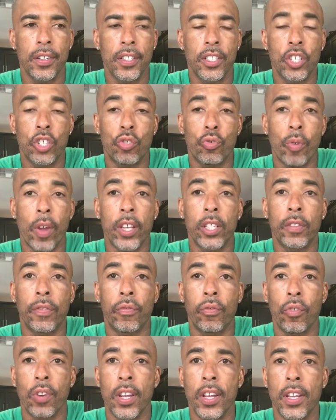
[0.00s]

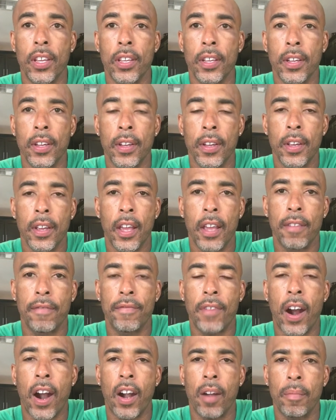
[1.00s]
stress-free
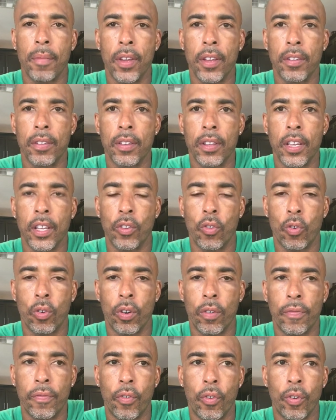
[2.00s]
environment in
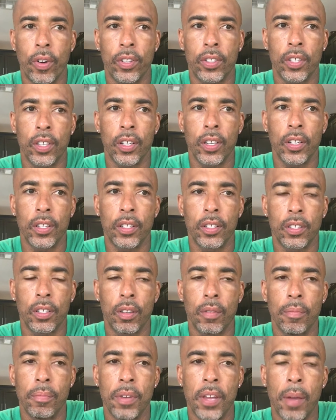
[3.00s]
order for it
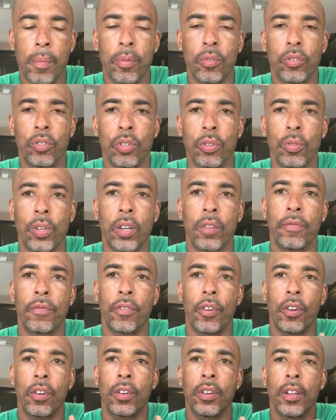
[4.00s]
to be able to
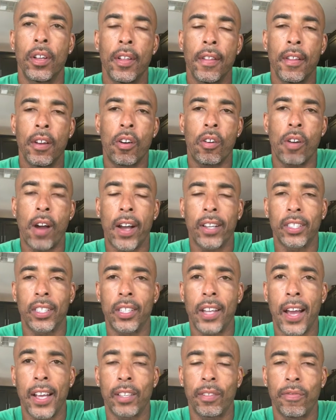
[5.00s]
convert or
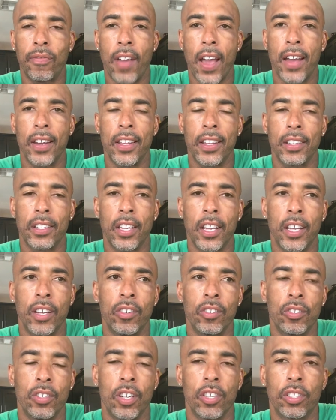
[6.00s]
oxidize fat into
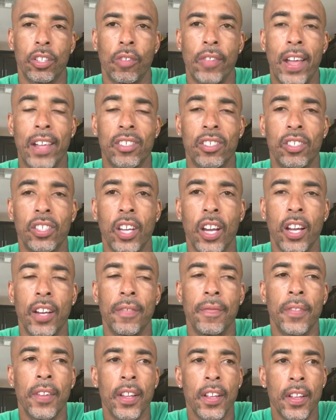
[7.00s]
energy. So that's
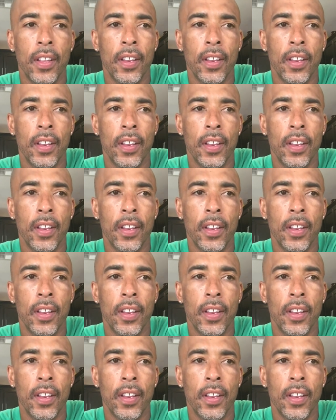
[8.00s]
done